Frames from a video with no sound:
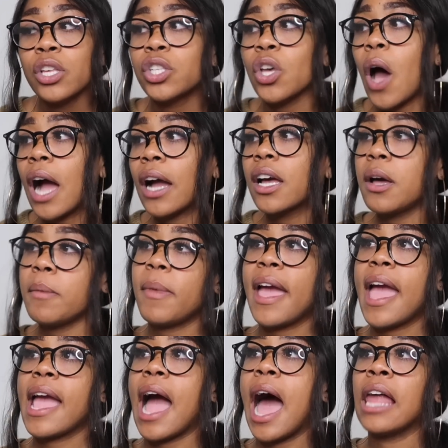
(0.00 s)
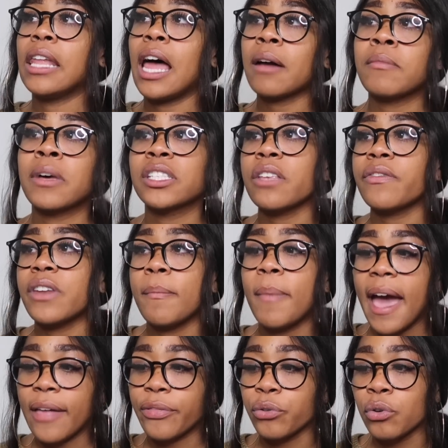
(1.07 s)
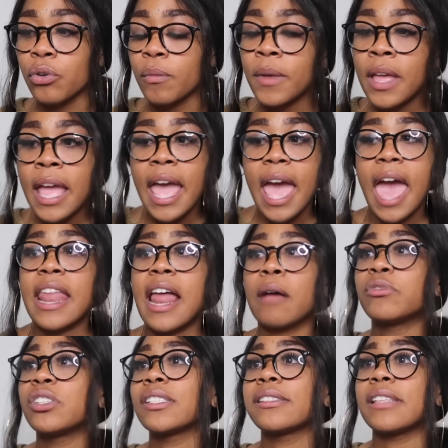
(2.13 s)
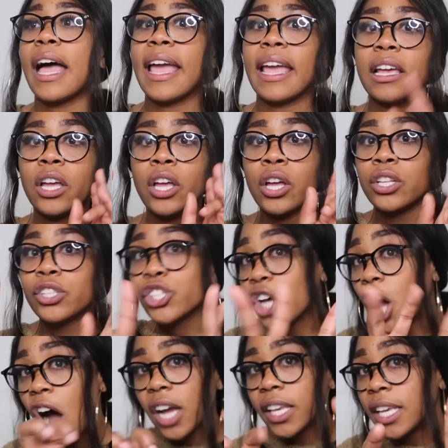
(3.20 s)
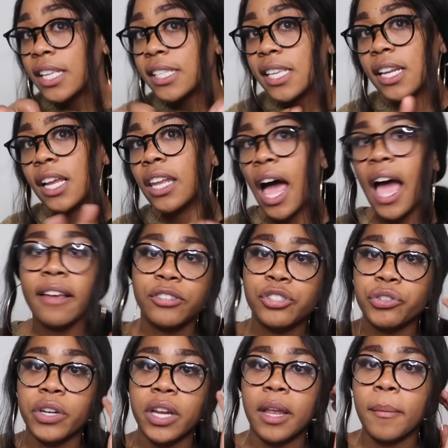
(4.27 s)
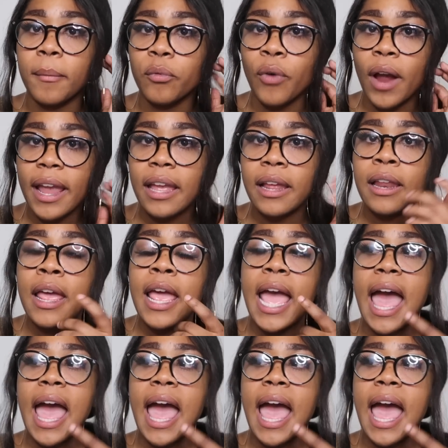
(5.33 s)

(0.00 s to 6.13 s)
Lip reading: So I come back, I lock myself in the bathroom, and I'm just like talking to the live stream, right?